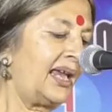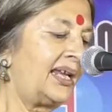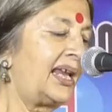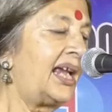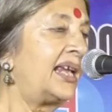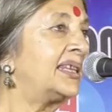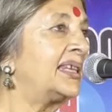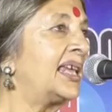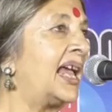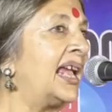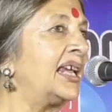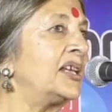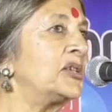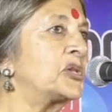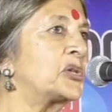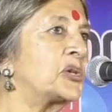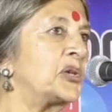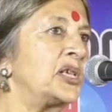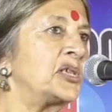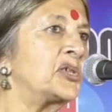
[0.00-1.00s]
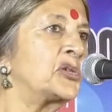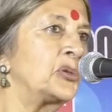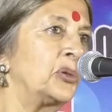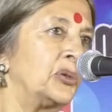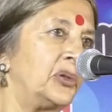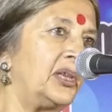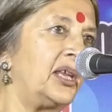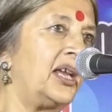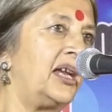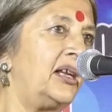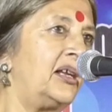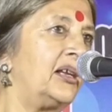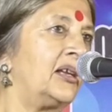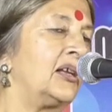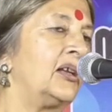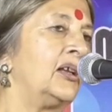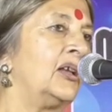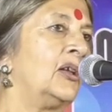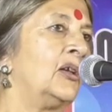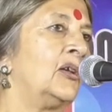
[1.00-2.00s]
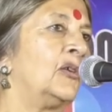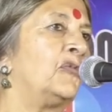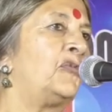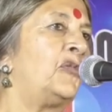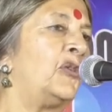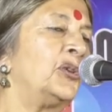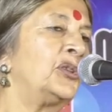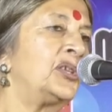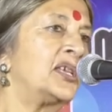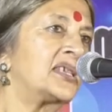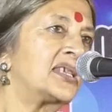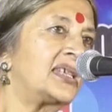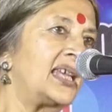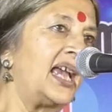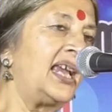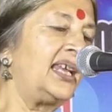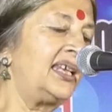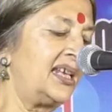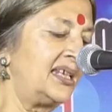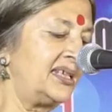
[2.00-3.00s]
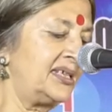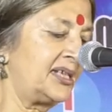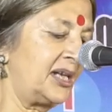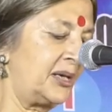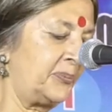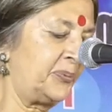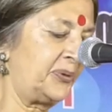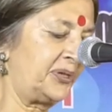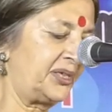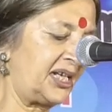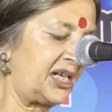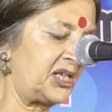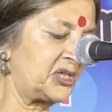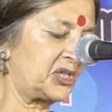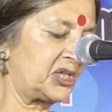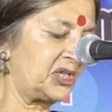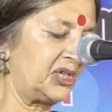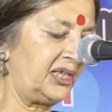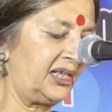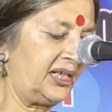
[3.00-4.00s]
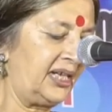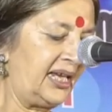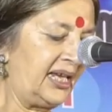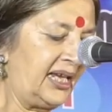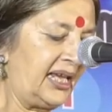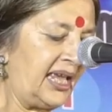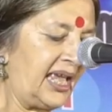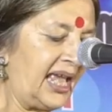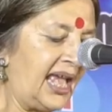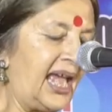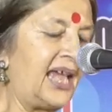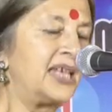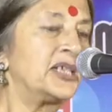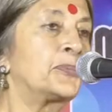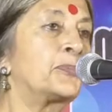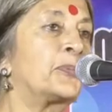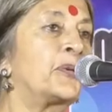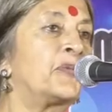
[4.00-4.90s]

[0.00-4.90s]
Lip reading: And I thank Sri Sundar for the sign interpretation and